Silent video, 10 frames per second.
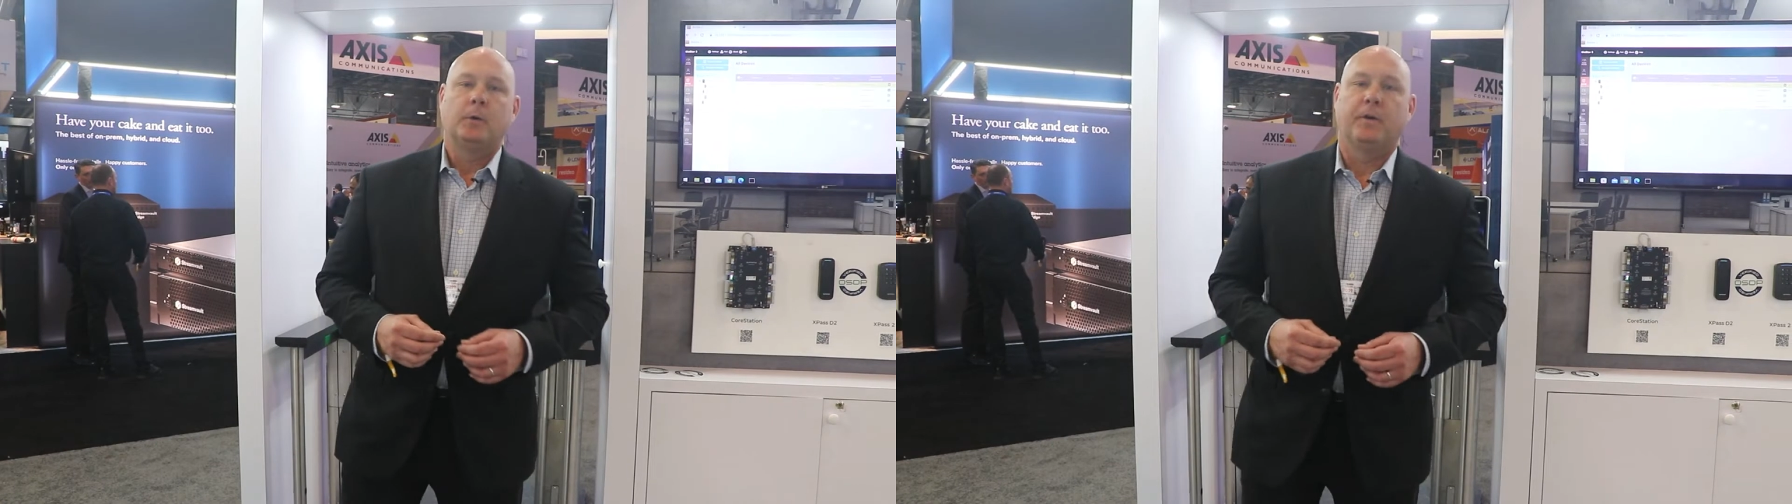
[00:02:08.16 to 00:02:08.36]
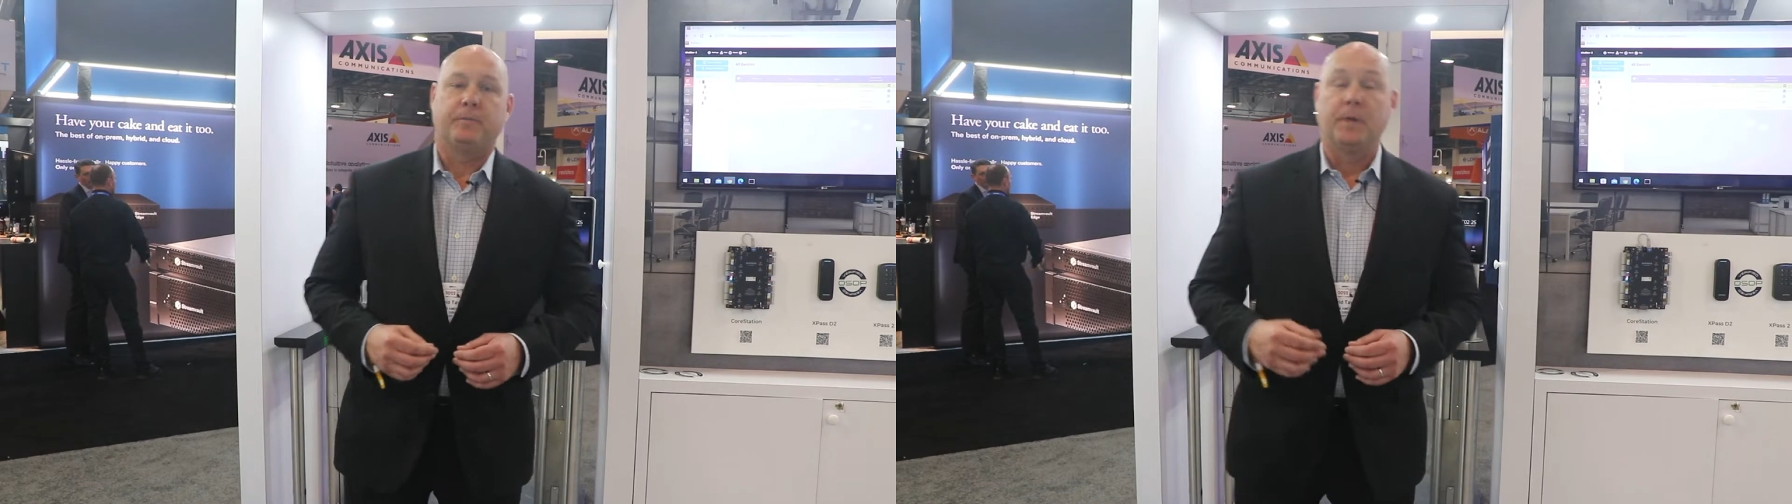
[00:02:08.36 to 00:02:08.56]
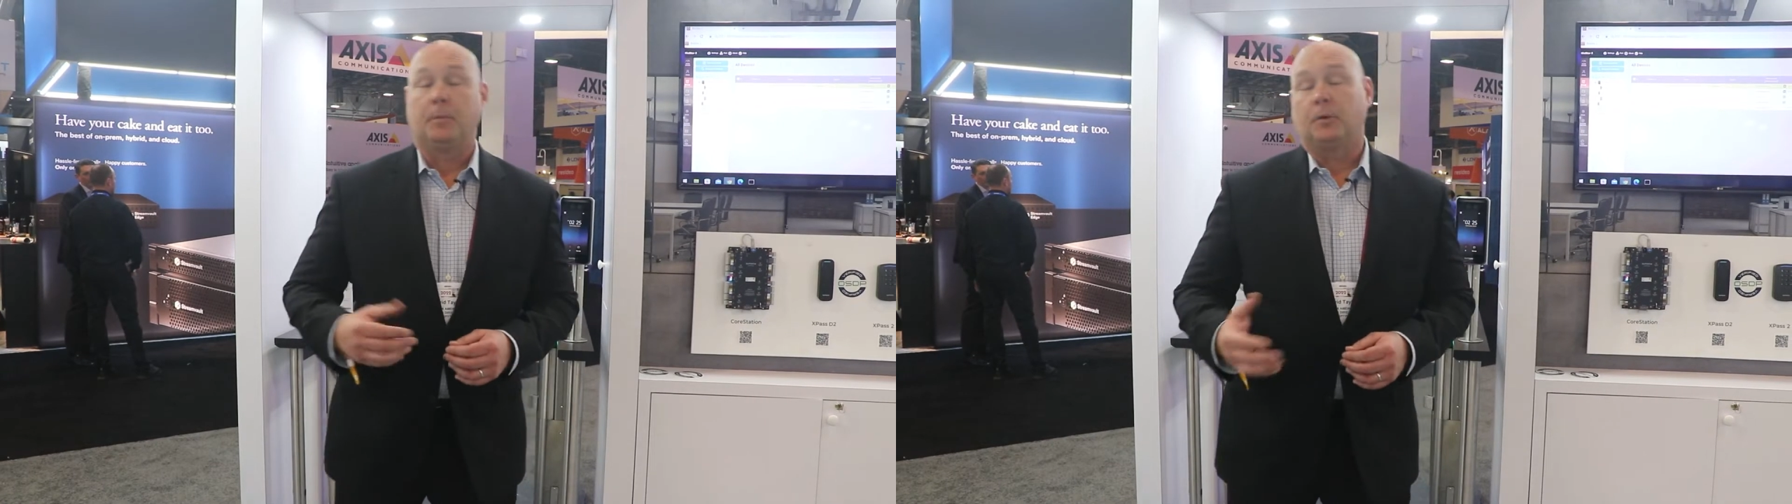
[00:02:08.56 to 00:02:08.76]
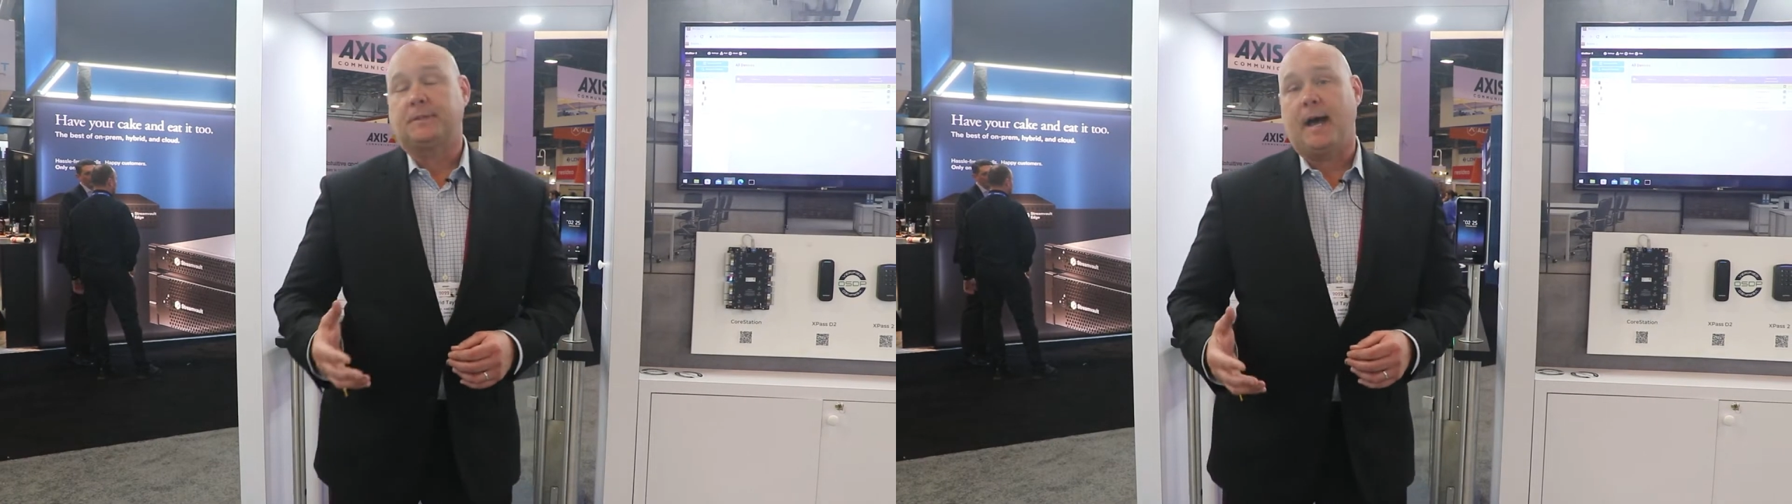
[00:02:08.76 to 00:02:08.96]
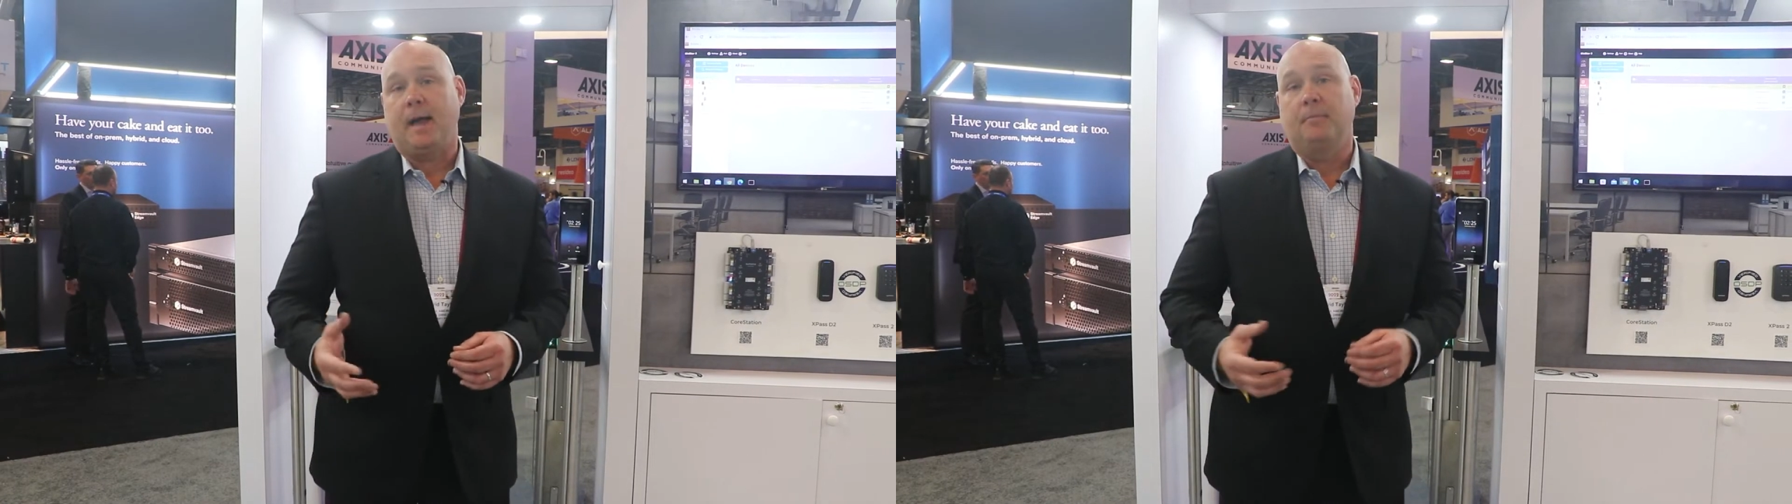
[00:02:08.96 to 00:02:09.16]
with minimal
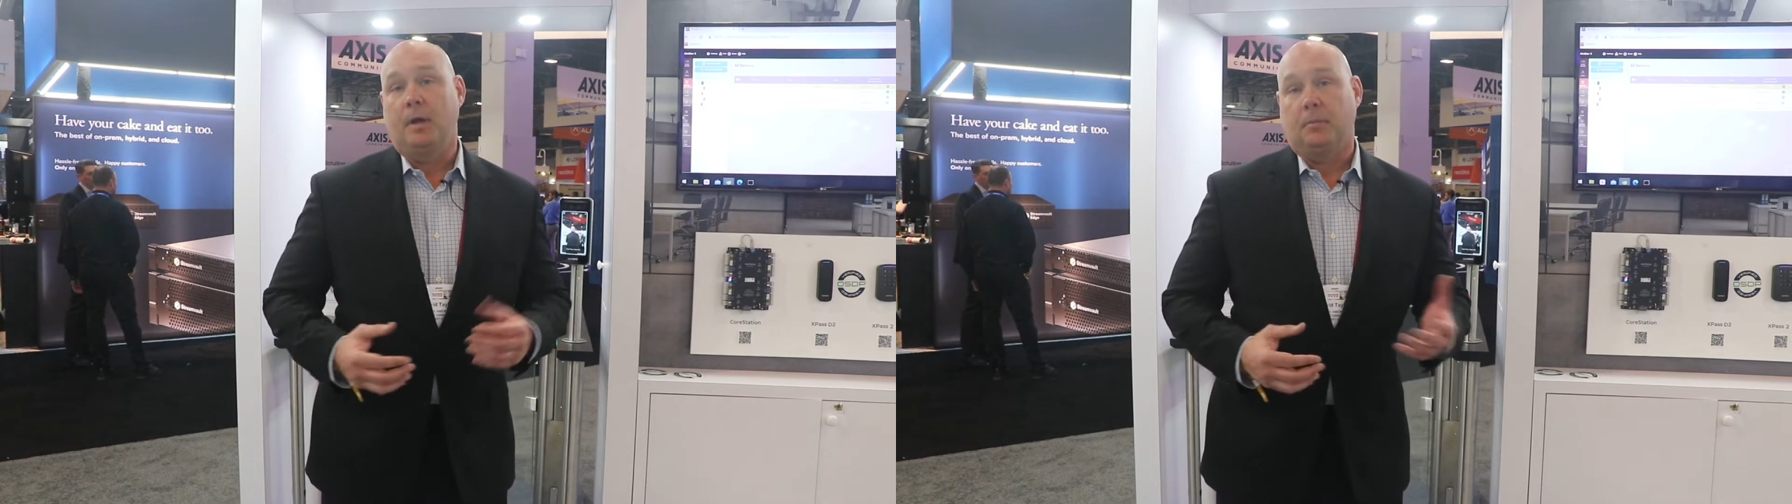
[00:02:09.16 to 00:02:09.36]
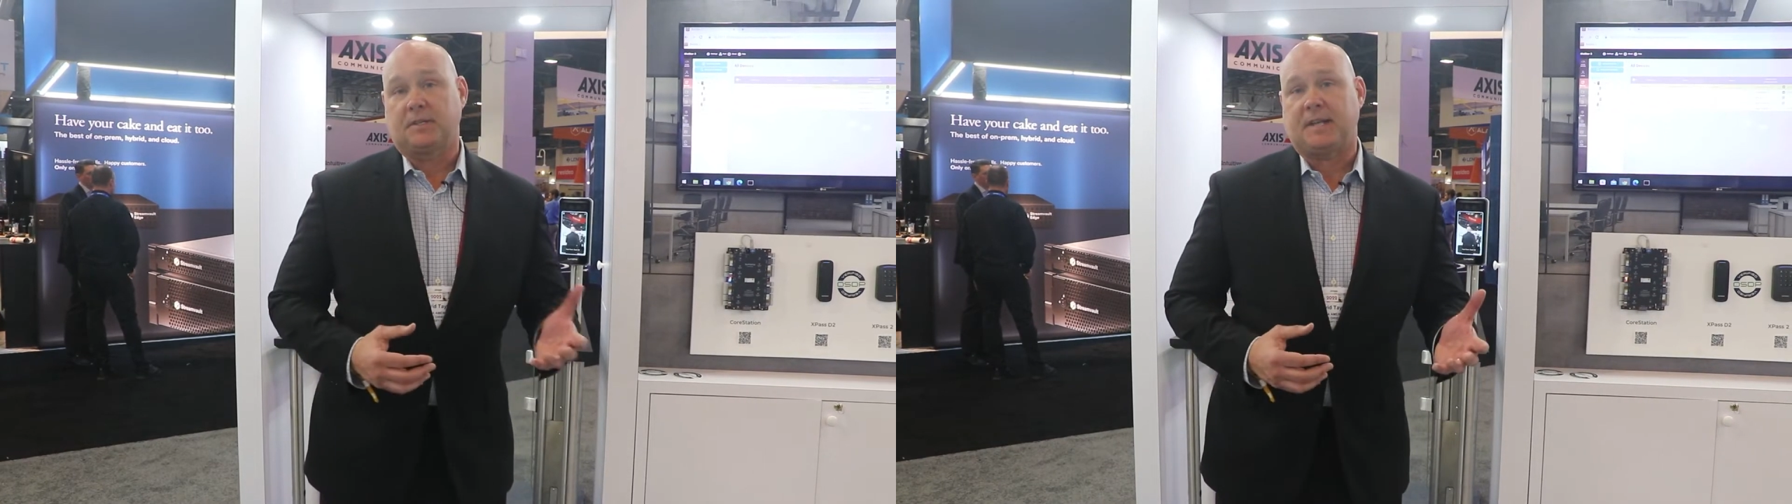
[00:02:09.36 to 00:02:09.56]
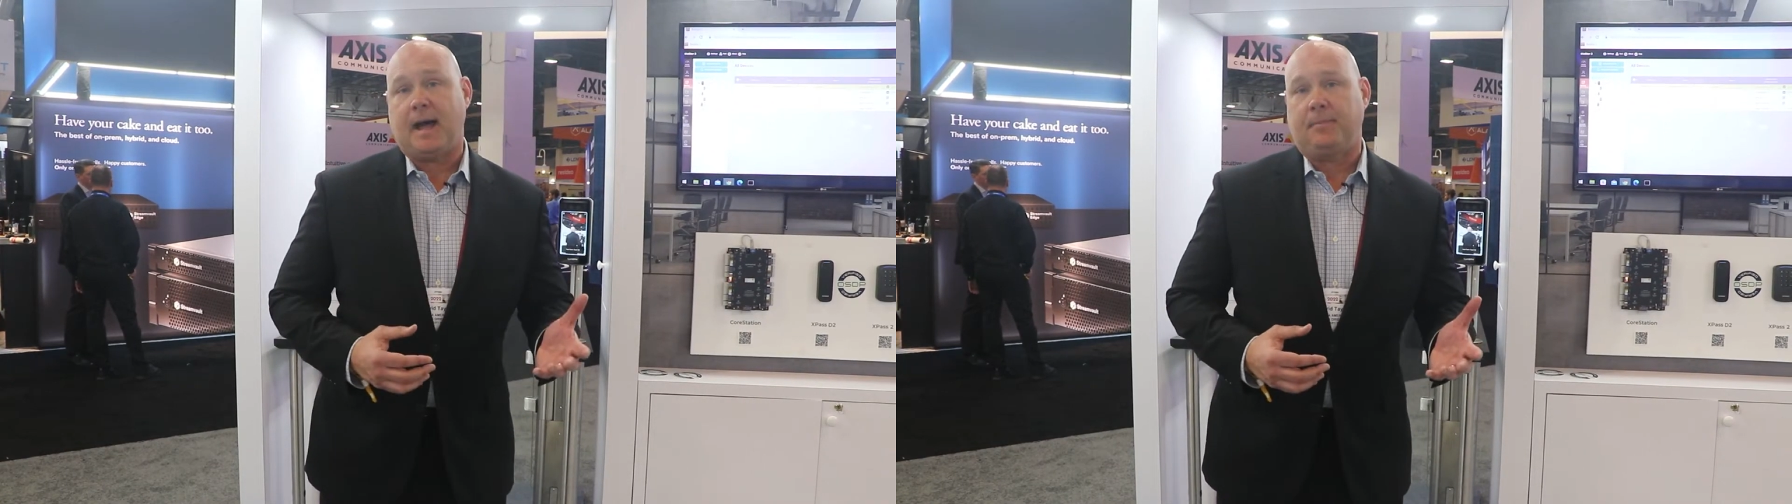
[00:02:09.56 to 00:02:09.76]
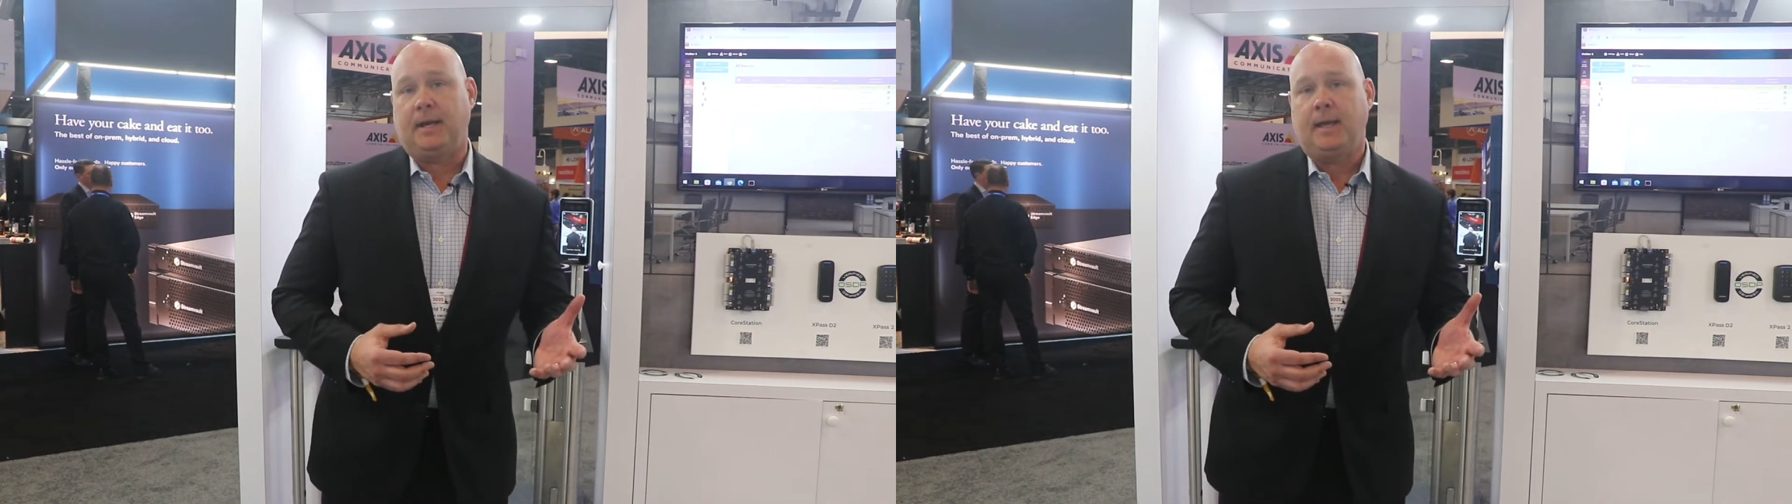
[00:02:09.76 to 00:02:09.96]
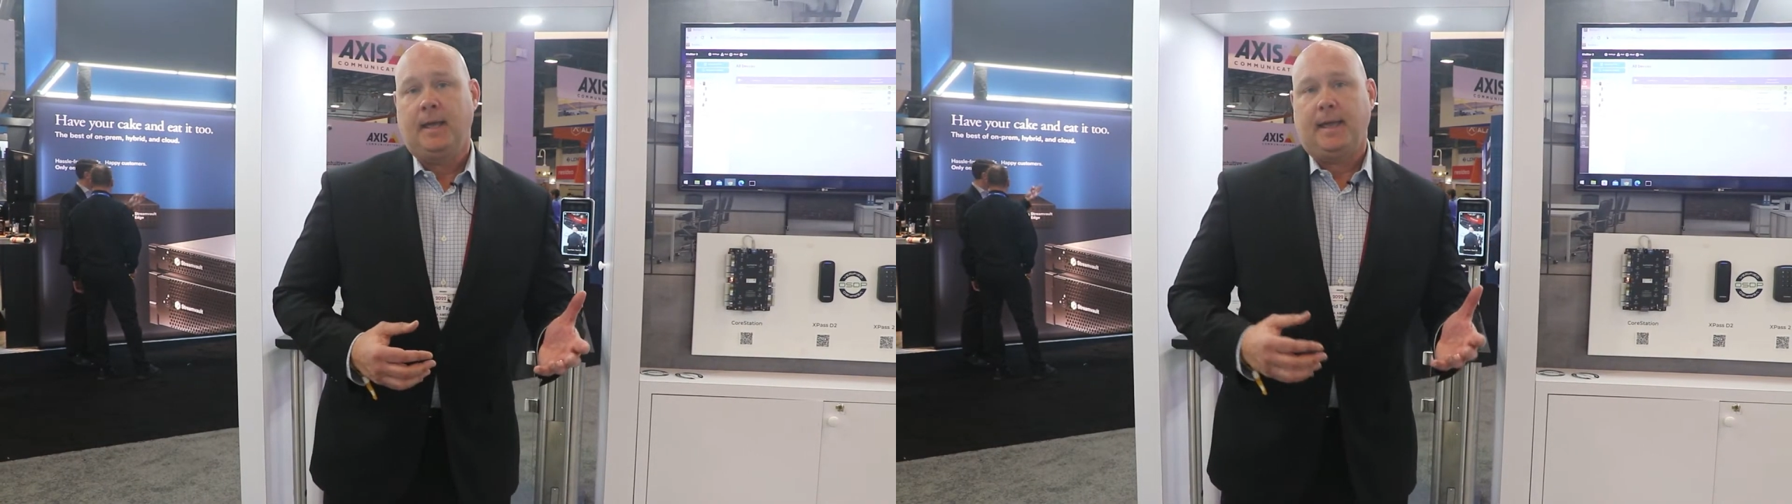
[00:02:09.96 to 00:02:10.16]
time, minimal stopping,